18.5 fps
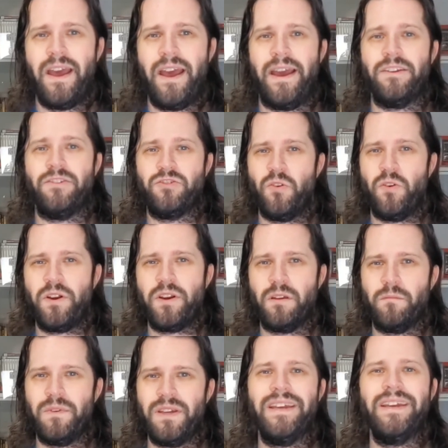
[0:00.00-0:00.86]
and
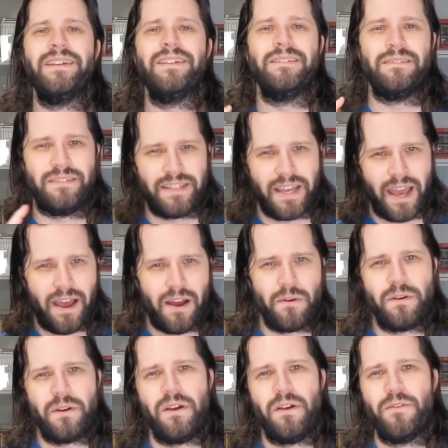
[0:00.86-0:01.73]
joining me
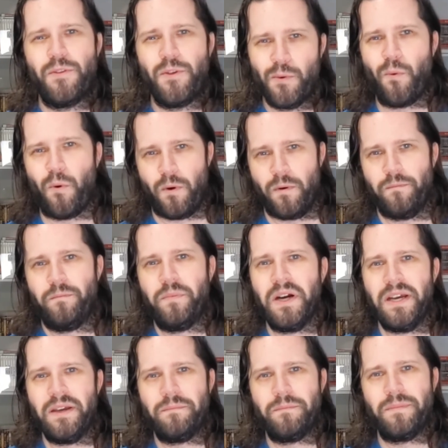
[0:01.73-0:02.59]
down the warp
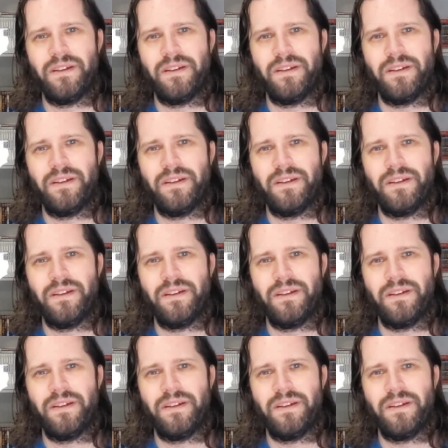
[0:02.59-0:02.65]
pipe.